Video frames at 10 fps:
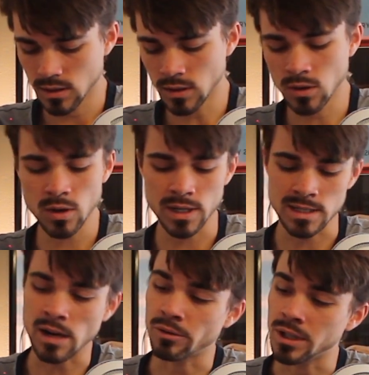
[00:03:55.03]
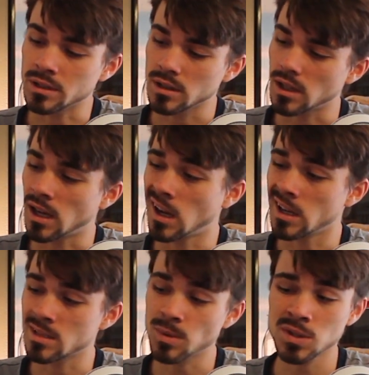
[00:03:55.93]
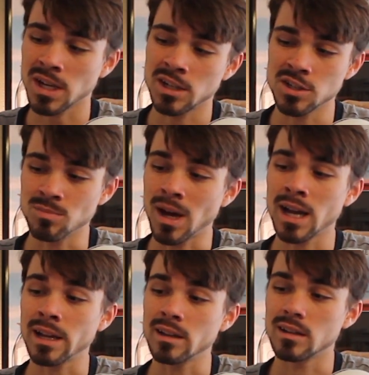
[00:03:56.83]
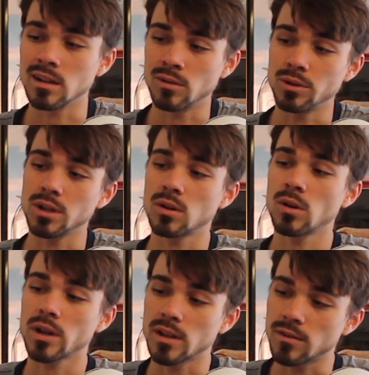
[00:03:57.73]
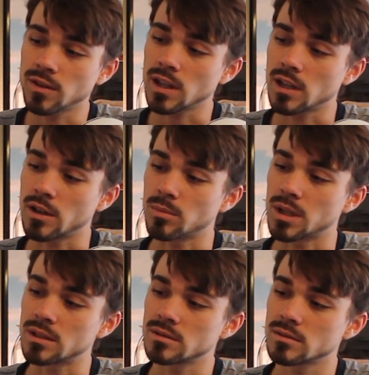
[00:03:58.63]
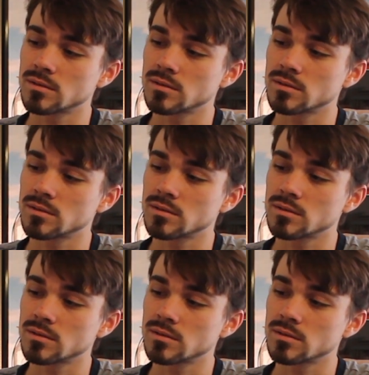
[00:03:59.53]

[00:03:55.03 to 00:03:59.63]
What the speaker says: The cork is not real. I suppose I could just buy a real cork that fit here, but